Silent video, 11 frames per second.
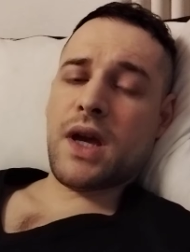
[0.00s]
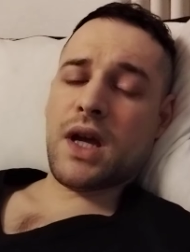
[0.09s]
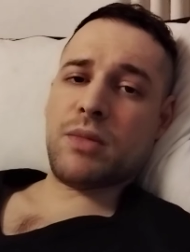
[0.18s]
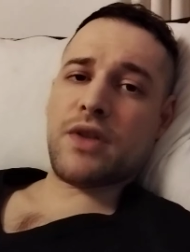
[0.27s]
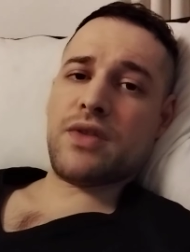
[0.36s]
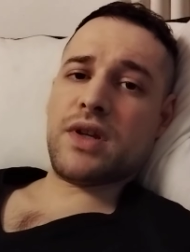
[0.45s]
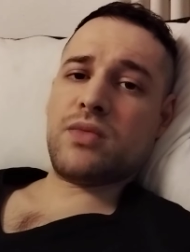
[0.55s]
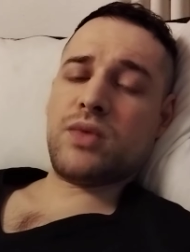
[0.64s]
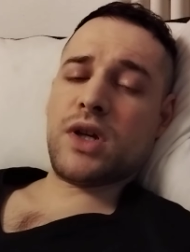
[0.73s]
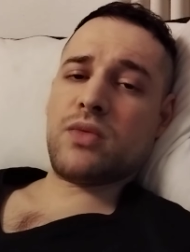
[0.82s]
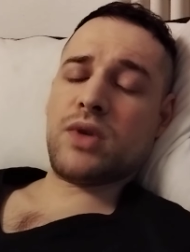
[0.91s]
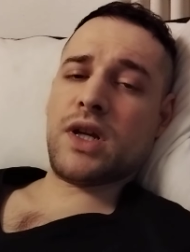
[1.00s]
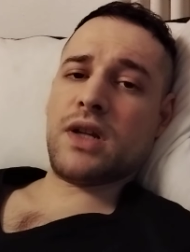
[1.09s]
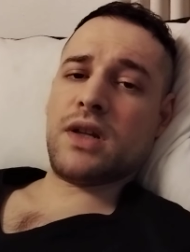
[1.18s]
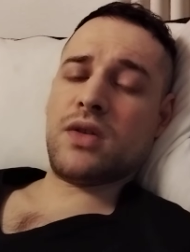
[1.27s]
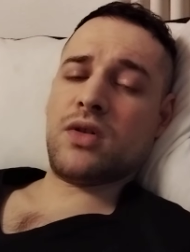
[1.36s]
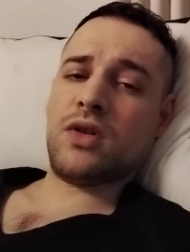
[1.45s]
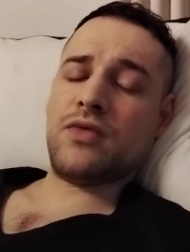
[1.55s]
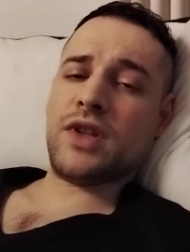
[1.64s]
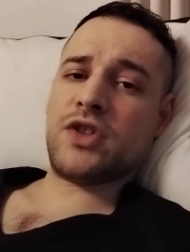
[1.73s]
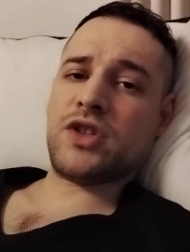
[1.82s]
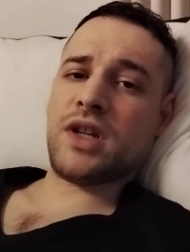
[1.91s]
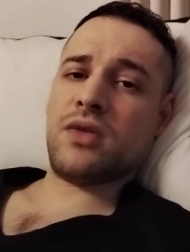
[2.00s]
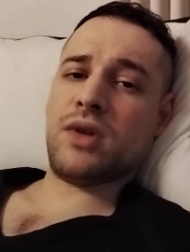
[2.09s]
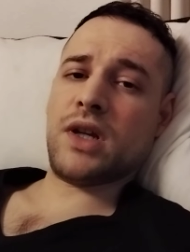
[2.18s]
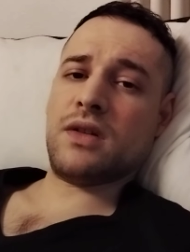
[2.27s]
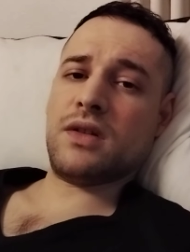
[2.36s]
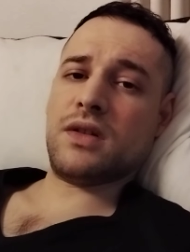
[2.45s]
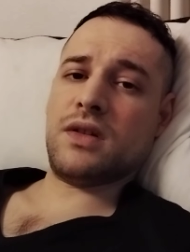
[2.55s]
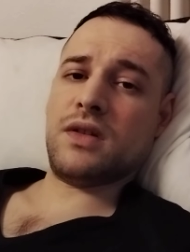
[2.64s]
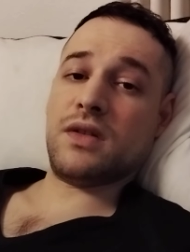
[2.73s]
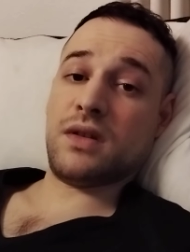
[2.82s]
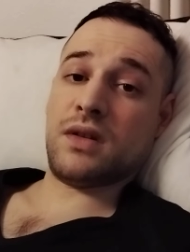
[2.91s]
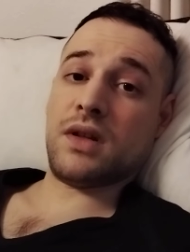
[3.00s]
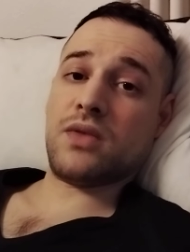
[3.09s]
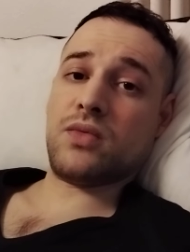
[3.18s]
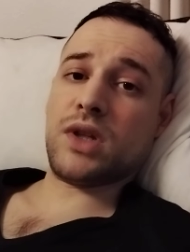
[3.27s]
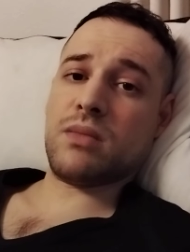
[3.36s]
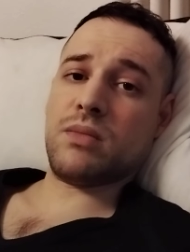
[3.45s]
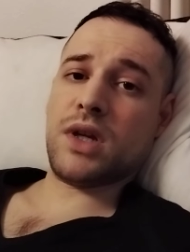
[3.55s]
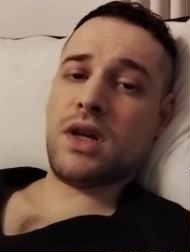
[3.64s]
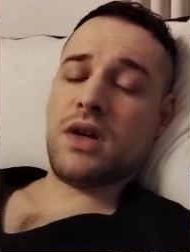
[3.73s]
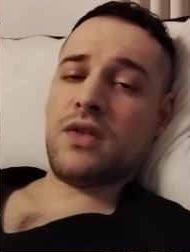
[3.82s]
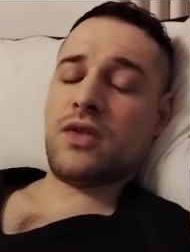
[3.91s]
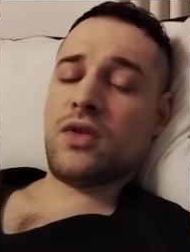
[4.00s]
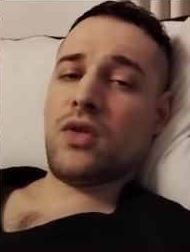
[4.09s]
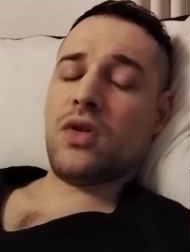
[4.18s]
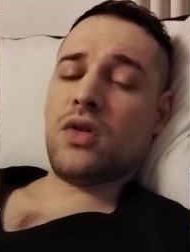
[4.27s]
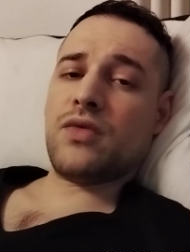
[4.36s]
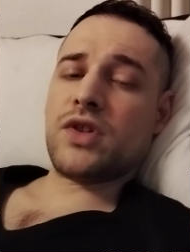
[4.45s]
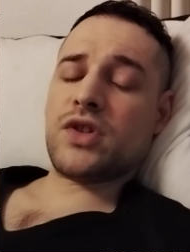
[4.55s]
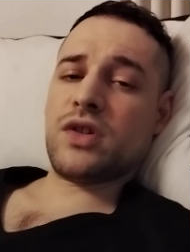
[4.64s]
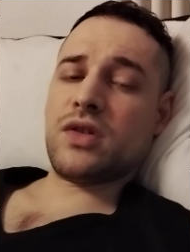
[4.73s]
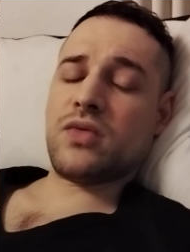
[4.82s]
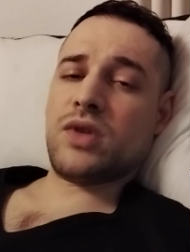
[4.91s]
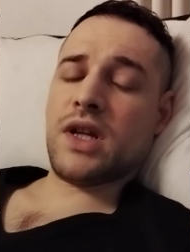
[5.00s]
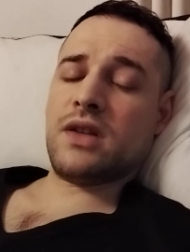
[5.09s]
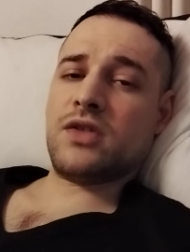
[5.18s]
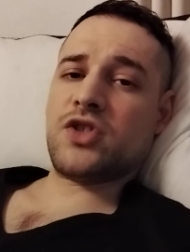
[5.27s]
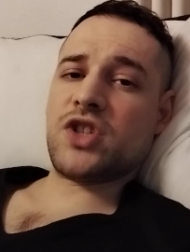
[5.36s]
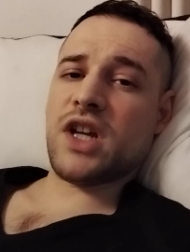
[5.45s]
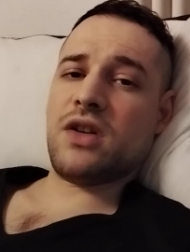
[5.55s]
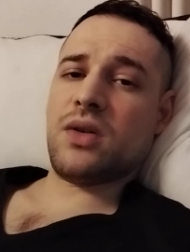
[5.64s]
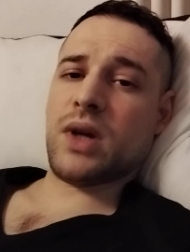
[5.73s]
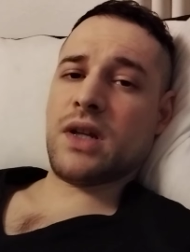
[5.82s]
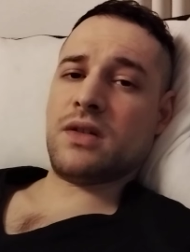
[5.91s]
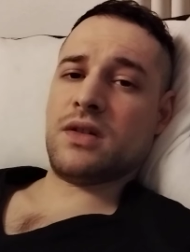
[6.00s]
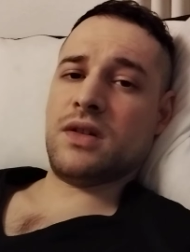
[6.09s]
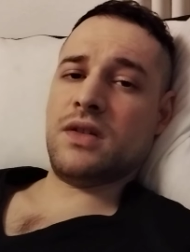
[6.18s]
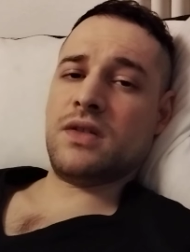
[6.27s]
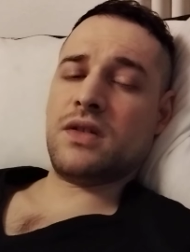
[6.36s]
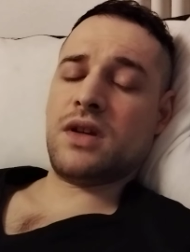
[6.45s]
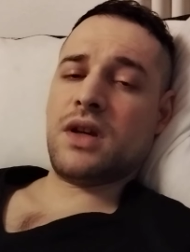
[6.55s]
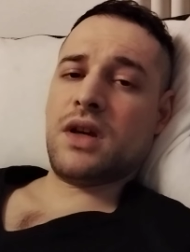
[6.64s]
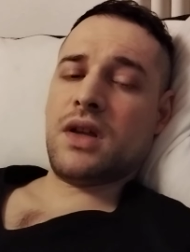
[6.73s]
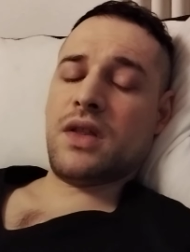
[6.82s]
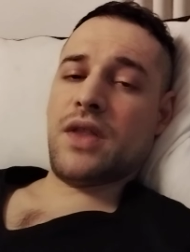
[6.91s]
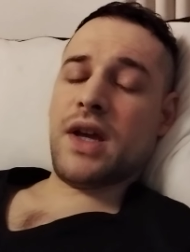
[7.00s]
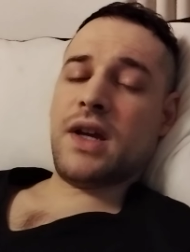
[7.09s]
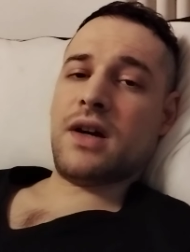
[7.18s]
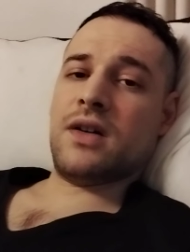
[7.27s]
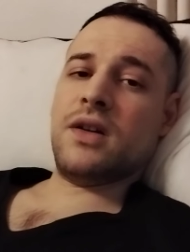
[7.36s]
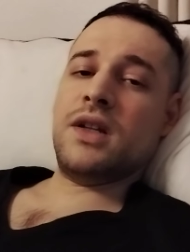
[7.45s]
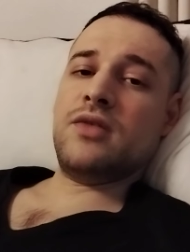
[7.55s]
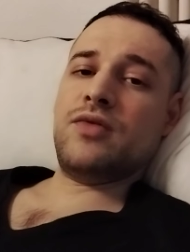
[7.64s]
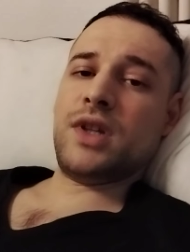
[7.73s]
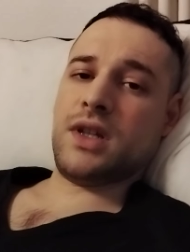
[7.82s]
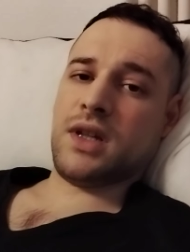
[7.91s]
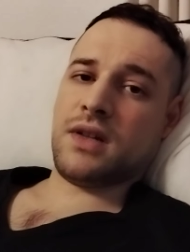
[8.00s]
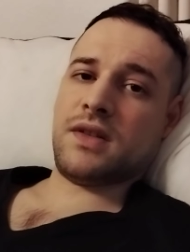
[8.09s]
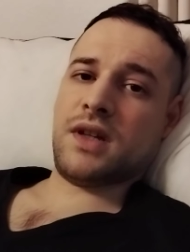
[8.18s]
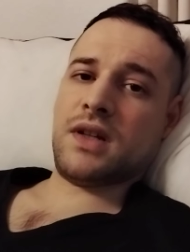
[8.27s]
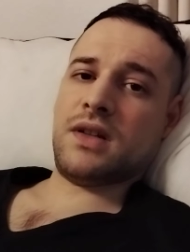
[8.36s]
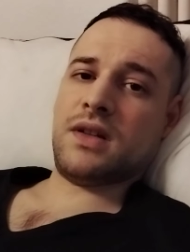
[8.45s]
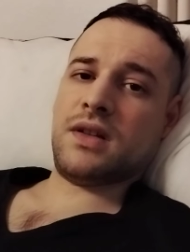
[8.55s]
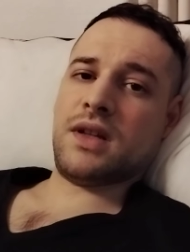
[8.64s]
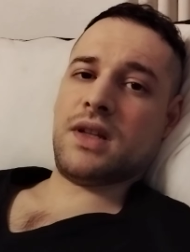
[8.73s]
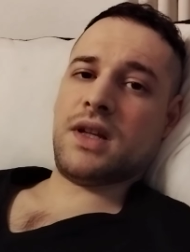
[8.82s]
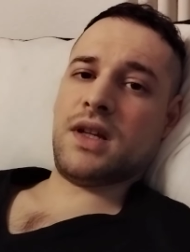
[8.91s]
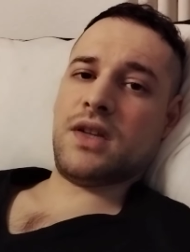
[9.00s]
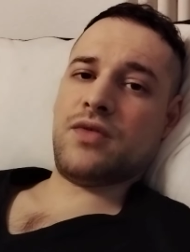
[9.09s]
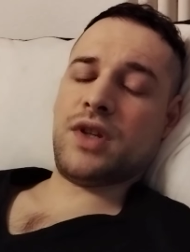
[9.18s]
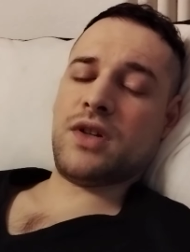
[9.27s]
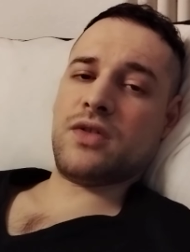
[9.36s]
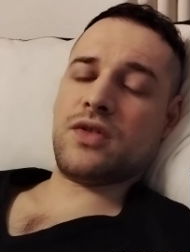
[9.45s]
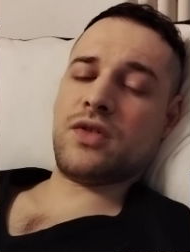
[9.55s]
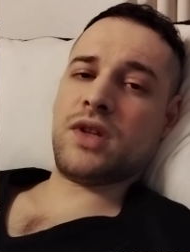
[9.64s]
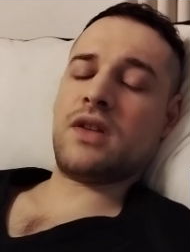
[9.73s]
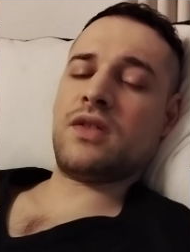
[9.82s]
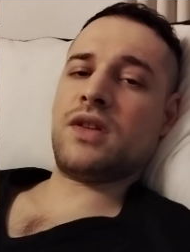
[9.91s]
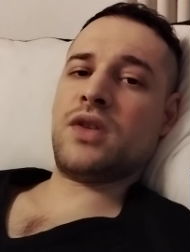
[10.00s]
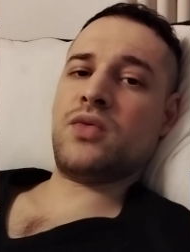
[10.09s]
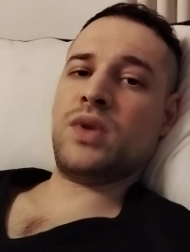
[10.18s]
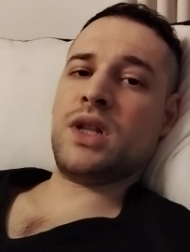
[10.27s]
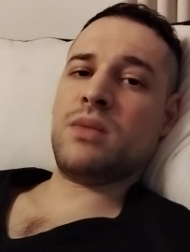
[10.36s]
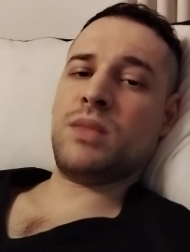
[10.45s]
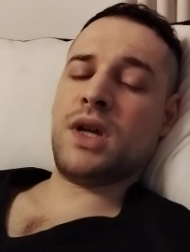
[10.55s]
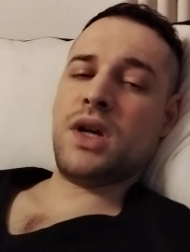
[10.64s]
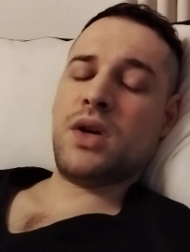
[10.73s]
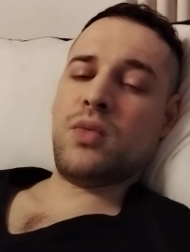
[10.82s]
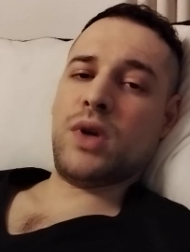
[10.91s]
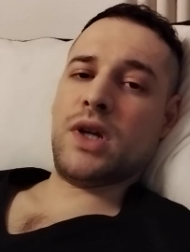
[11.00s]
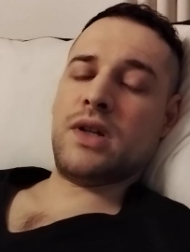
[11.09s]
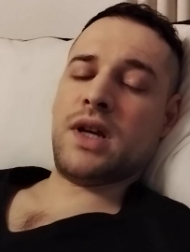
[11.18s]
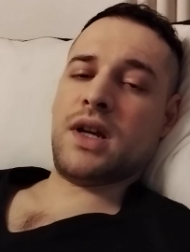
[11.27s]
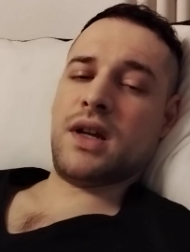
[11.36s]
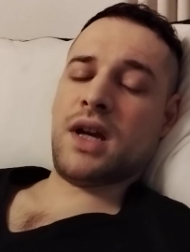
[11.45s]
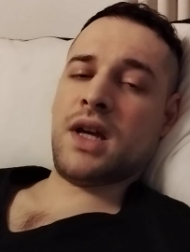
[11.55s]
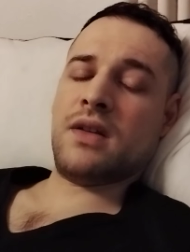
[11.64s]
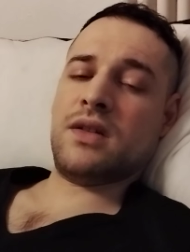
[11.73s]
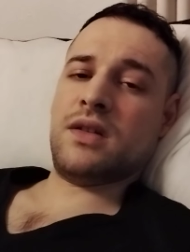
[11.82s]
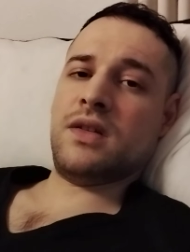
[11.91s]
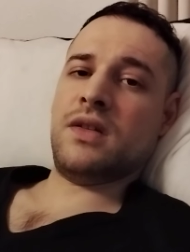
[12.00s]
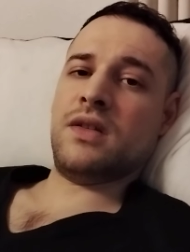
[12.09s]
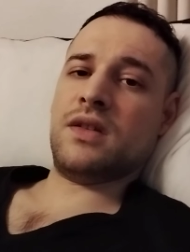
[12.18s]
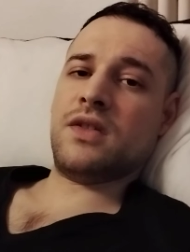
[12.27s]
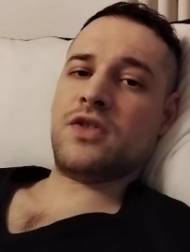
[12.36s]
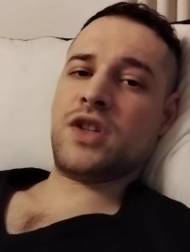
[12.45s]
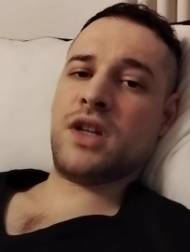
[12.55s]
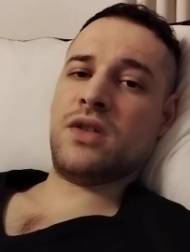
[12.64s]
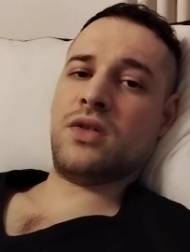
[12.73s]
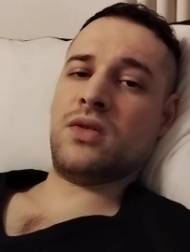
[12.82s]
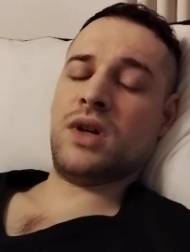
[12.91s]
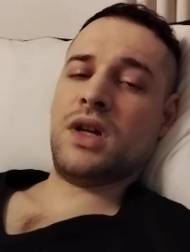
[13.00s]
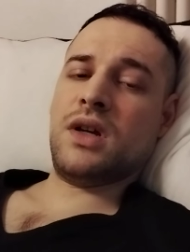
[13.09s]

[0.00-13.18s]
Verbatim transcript: and by that we are creating all of that shadow entities in that realm. So all of the created shadow entities, they are living exactly in that eighth sphere. So that is that realm where the entities, the shadow,